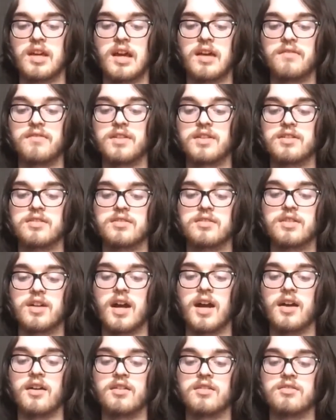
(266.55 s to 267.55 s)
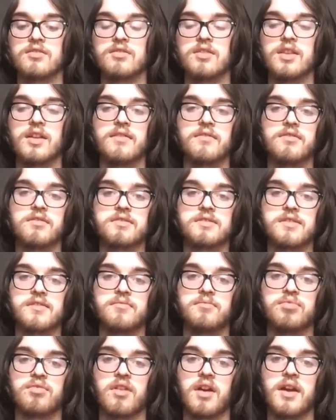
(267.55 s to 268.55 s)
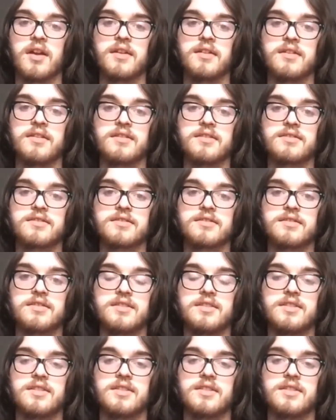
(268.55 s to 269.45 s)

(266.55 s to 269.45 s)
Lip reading: having higher levels of brightness,